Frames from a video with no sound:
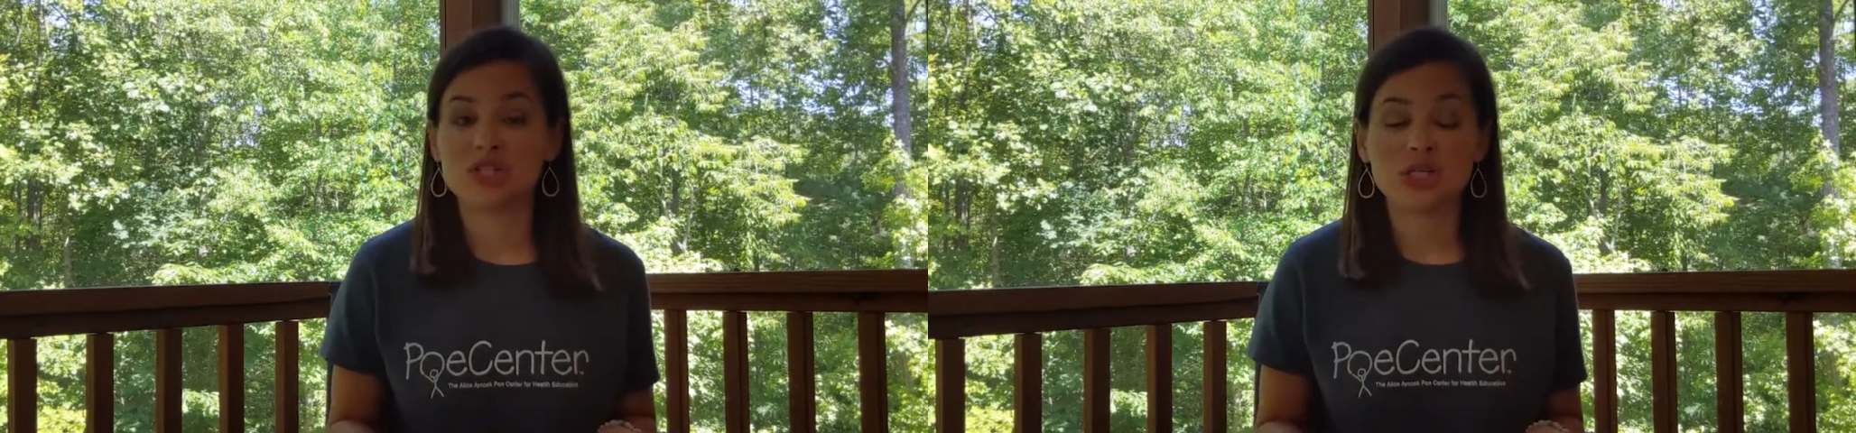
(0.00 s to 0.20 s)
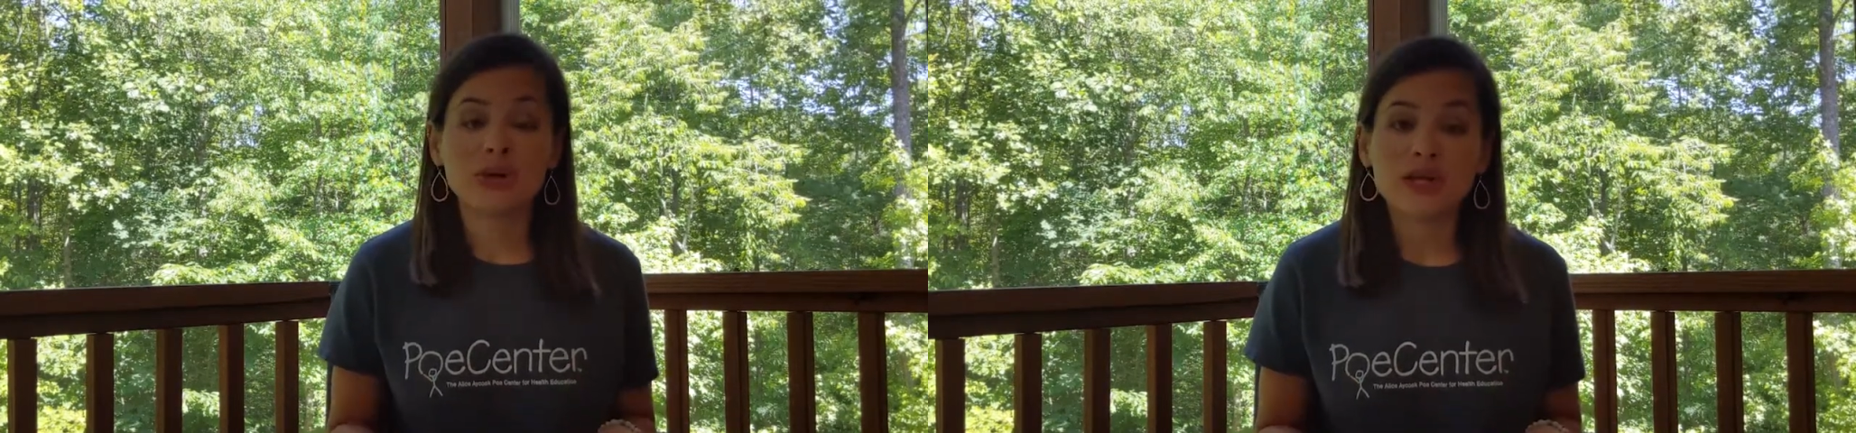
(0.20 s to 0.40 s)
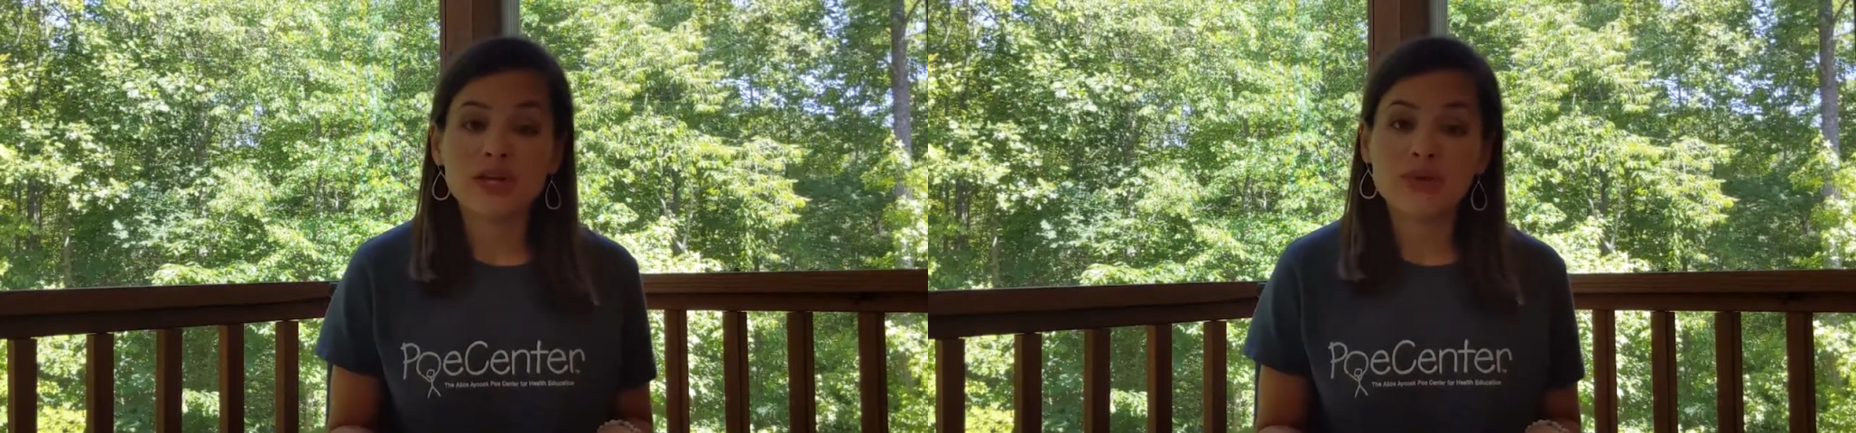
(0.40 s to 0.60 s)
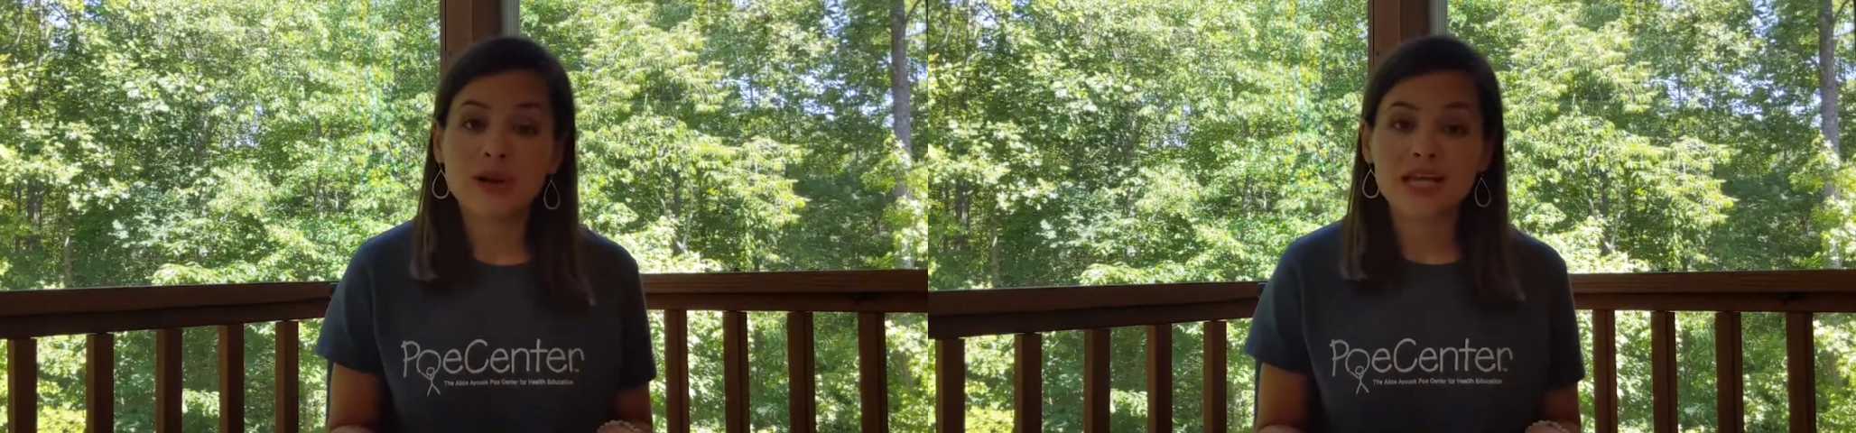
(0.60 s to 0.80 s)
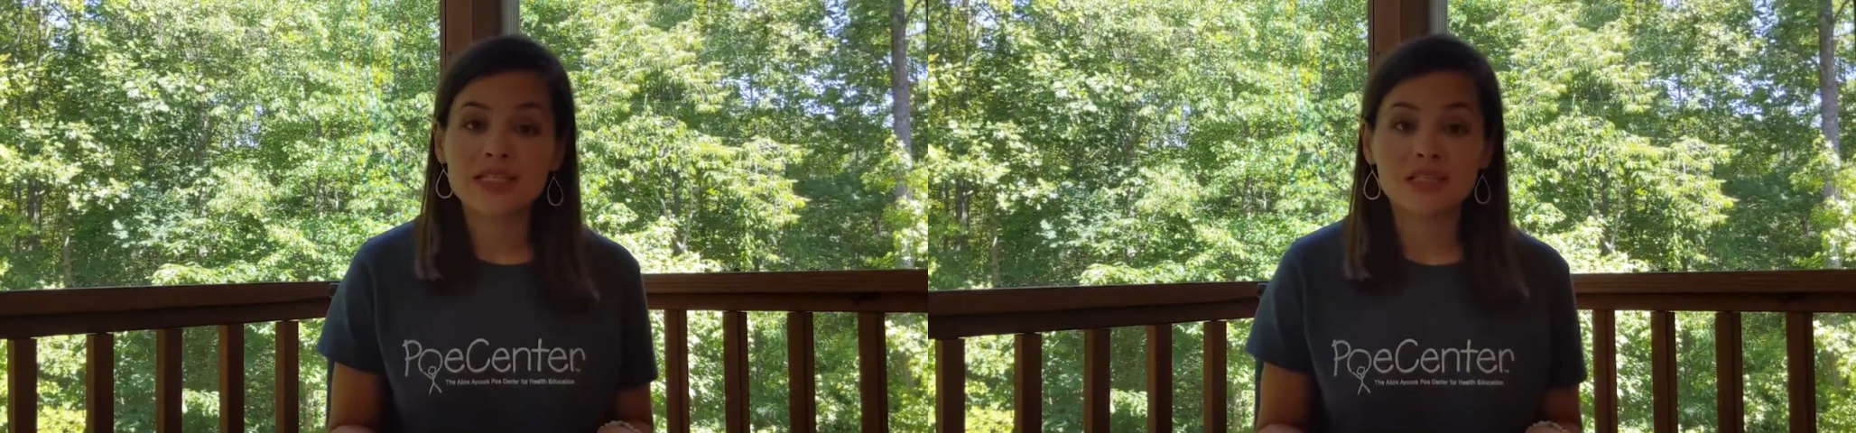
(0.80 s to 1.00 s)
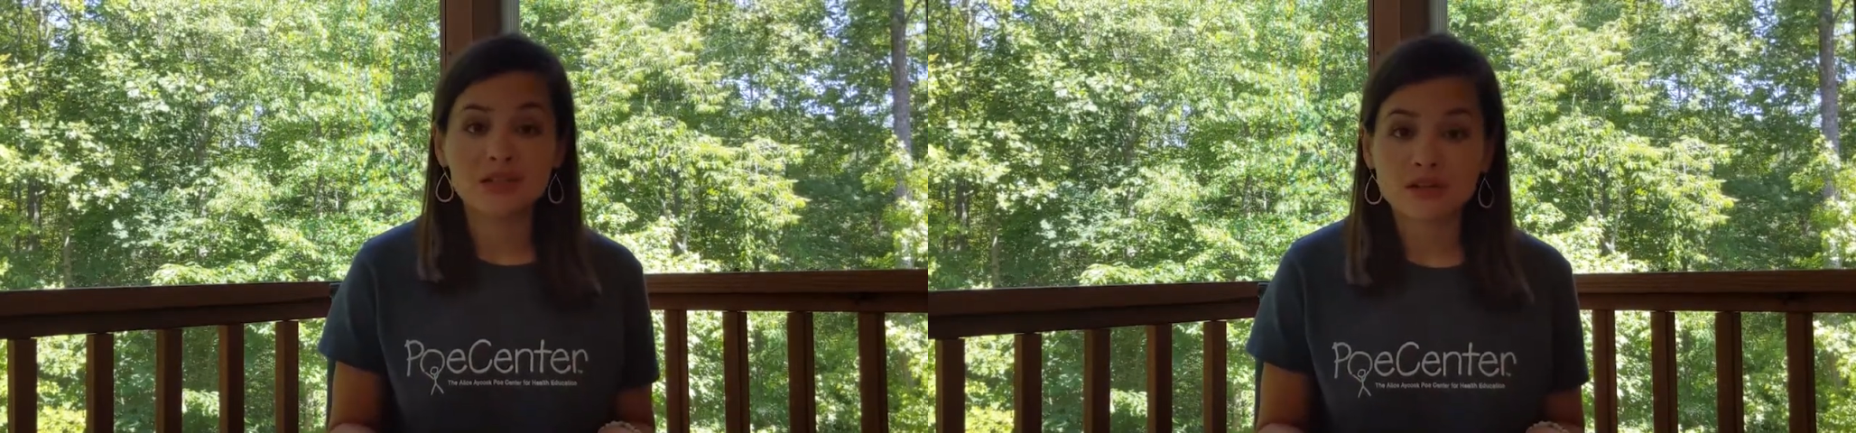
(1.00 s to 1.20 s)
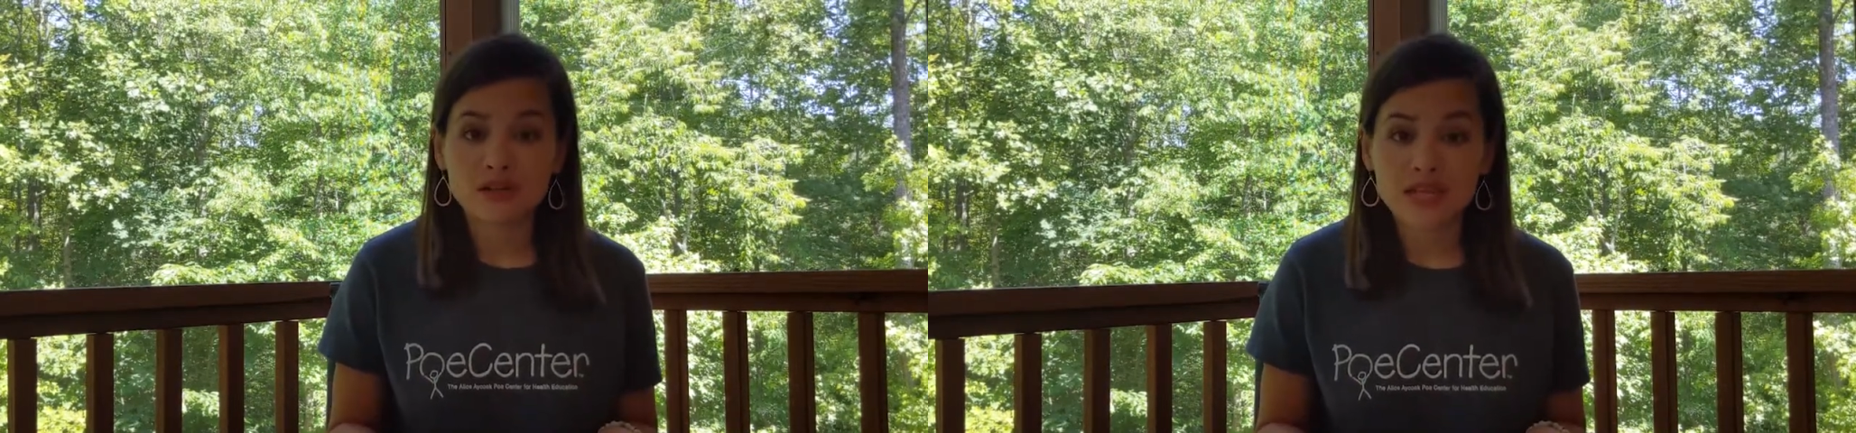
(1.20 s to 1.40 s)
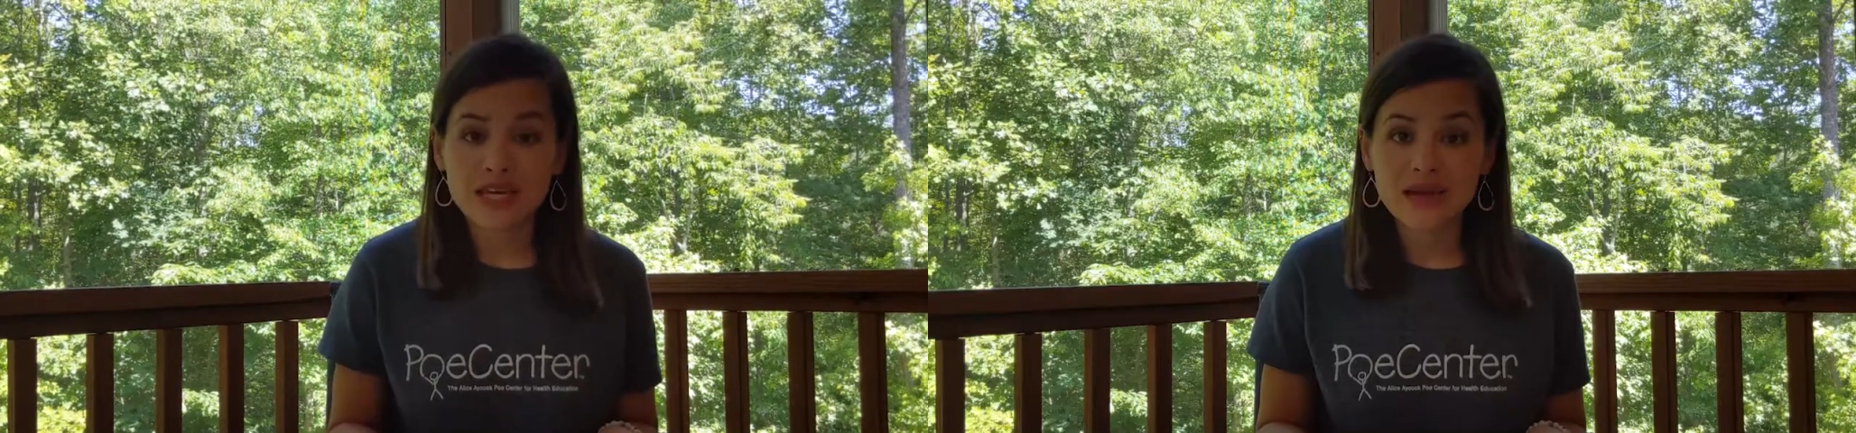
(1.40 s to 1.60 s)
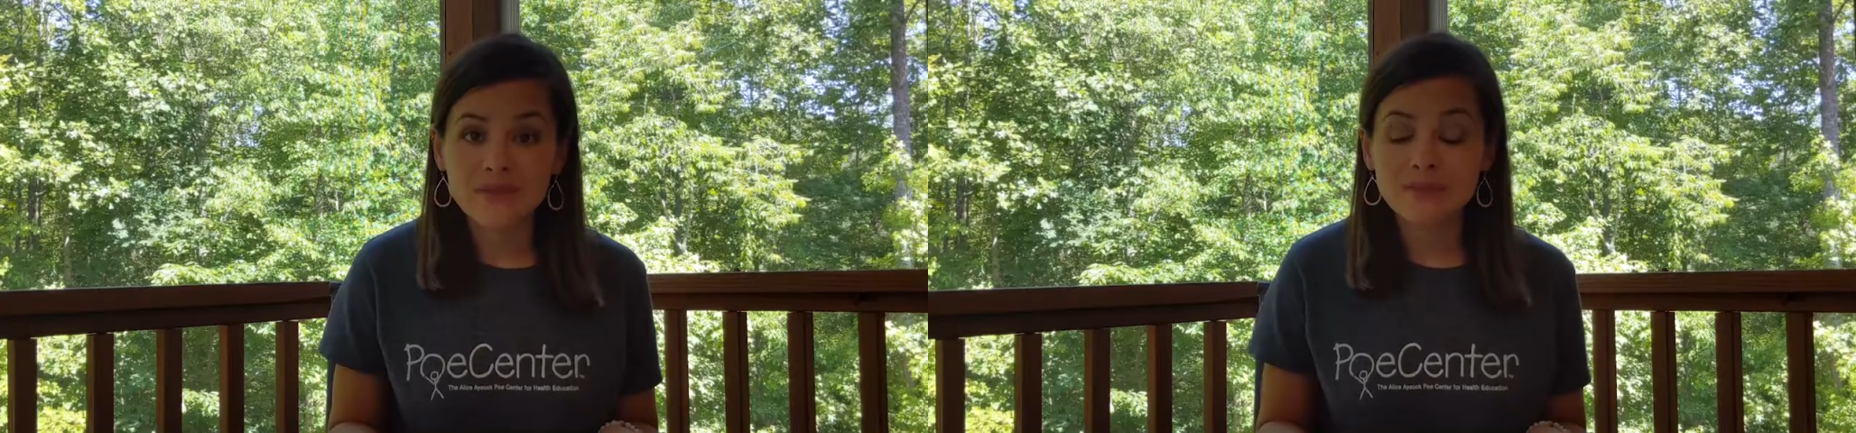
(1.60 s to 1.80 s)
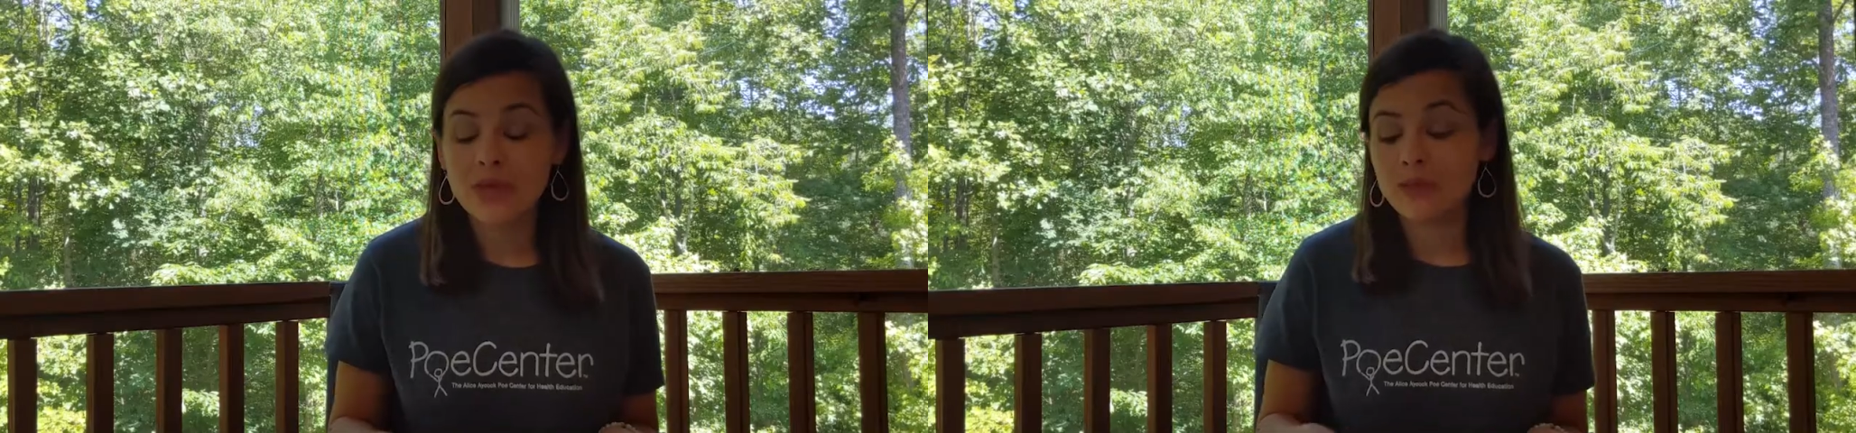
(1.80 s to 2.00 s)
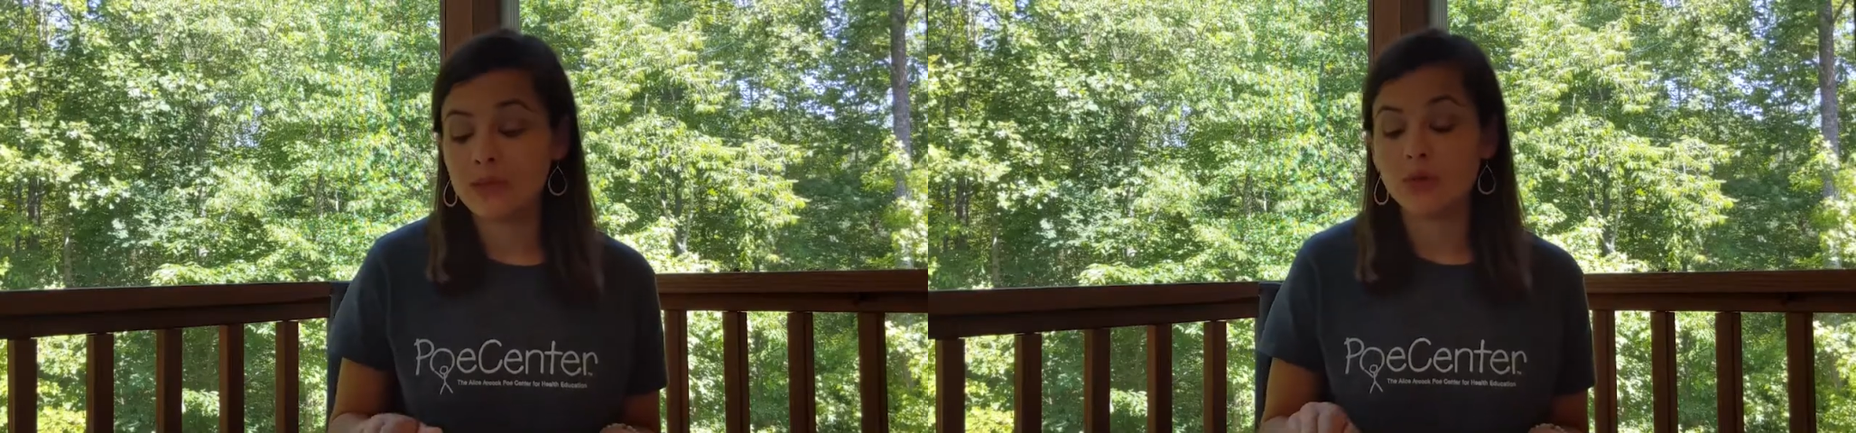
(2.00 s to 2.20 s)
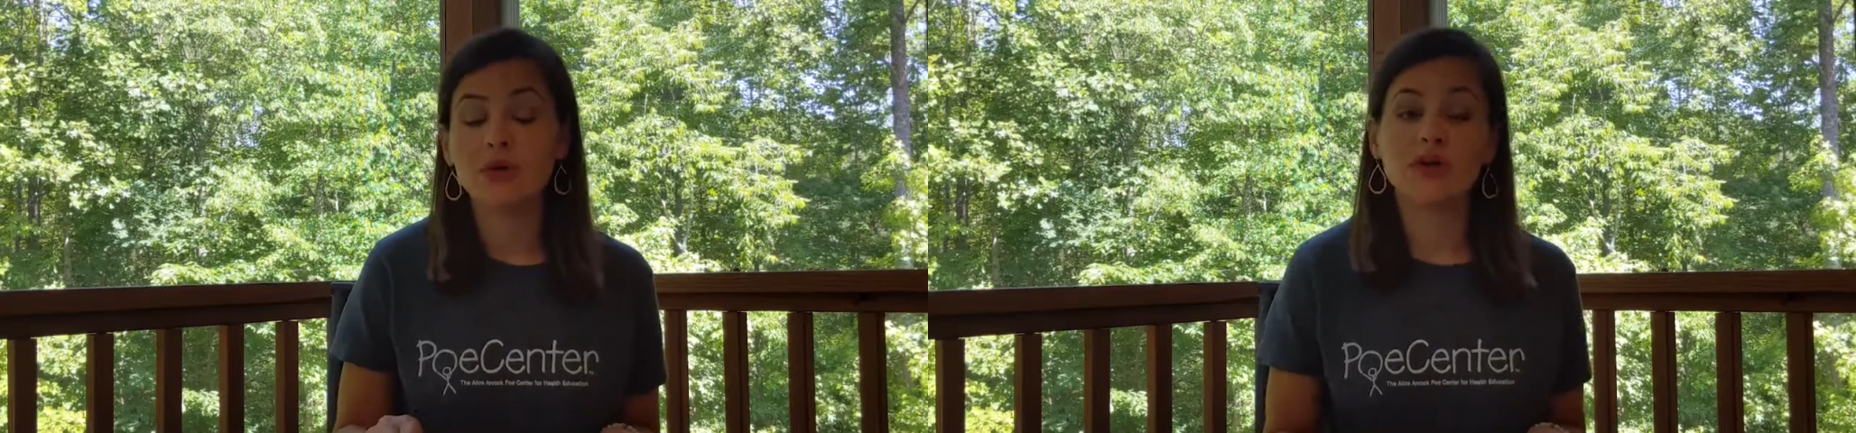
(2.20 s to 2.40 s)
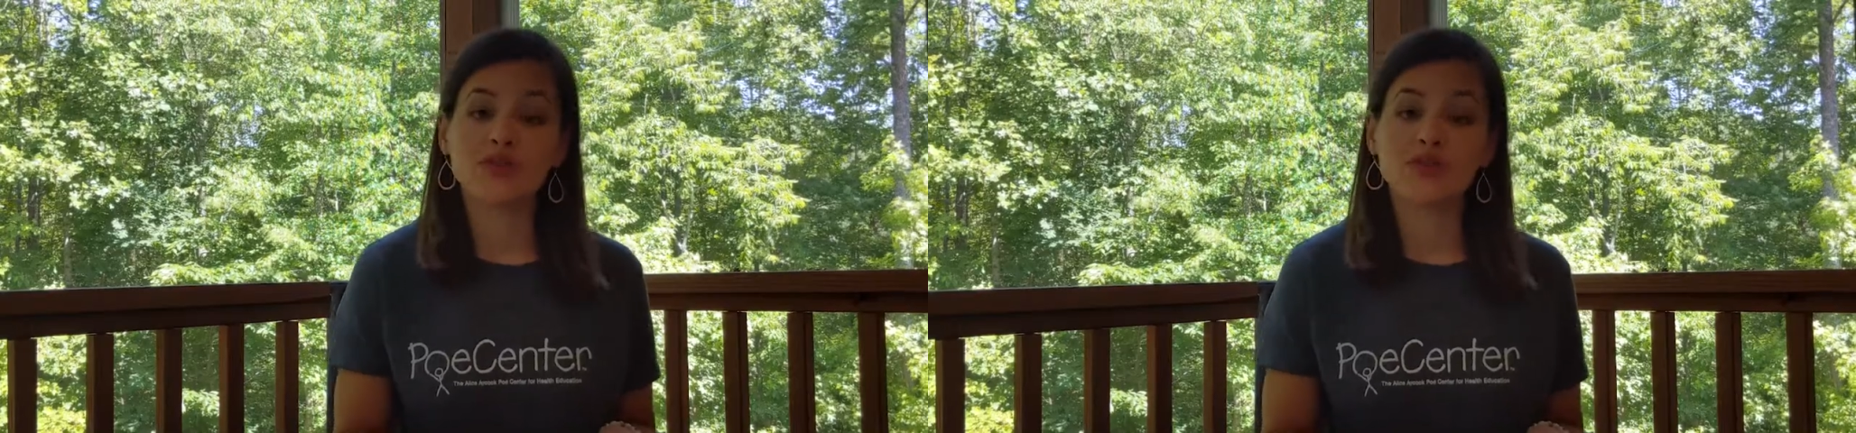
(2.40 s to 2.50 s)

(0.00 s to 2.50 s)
Make sure you're chewing your bites thoroughly.